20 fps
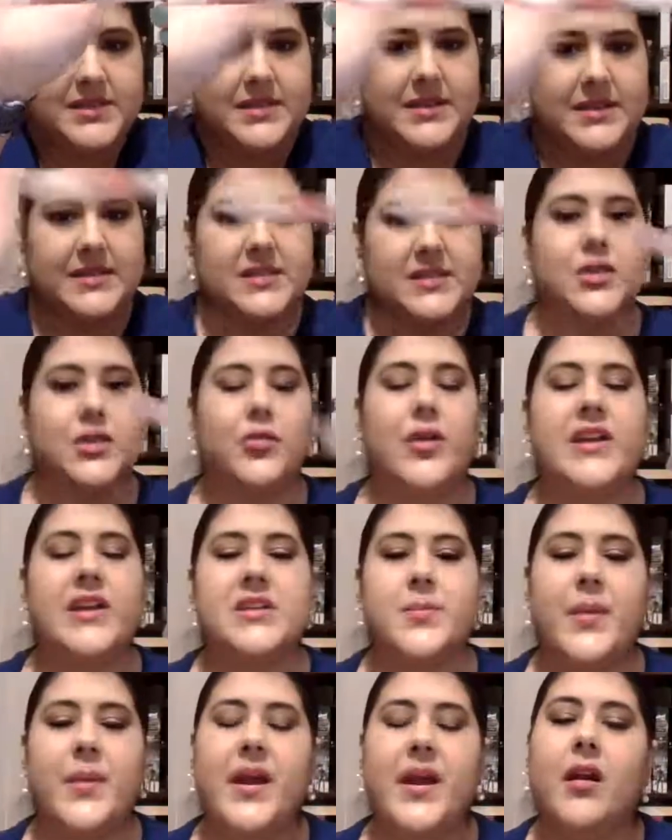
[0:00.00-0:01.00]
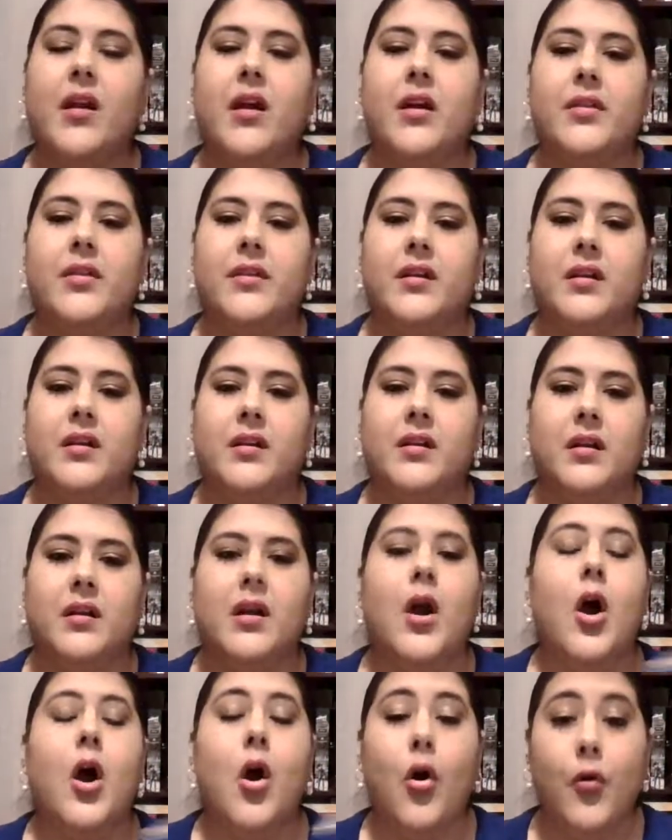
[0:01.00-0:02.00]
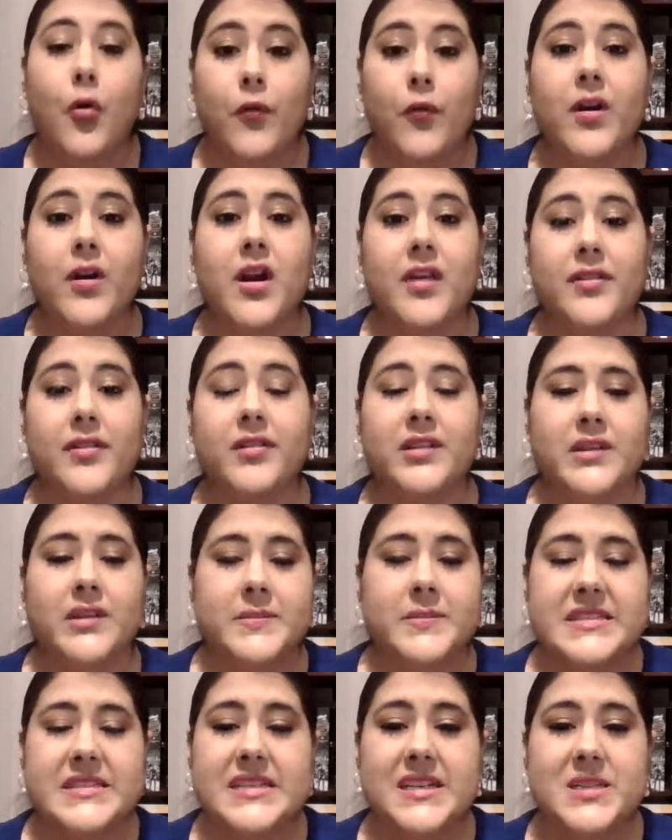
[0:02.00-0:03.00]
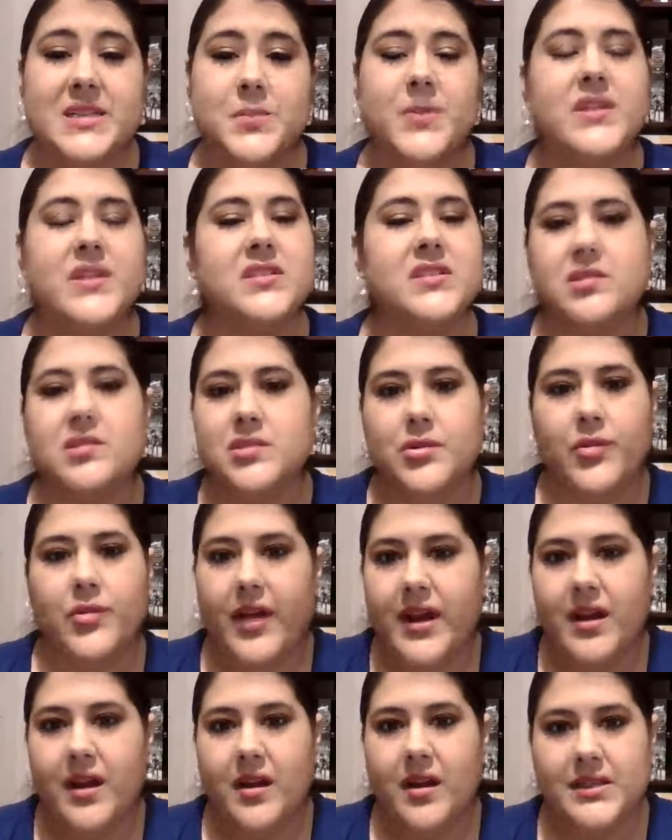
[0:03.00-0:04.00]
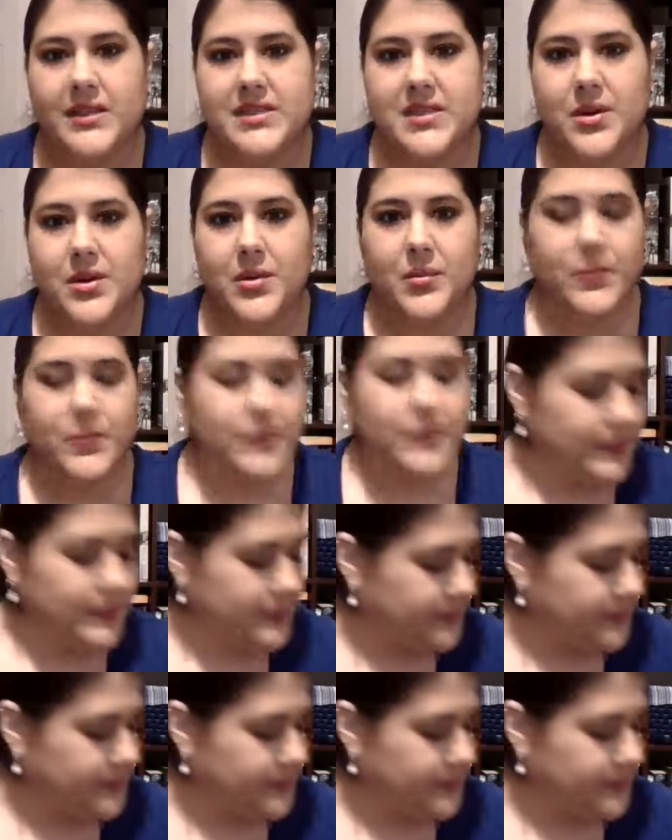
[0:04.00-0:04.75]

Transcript: It's great to pair over other lipsticks, but it's also great on its own.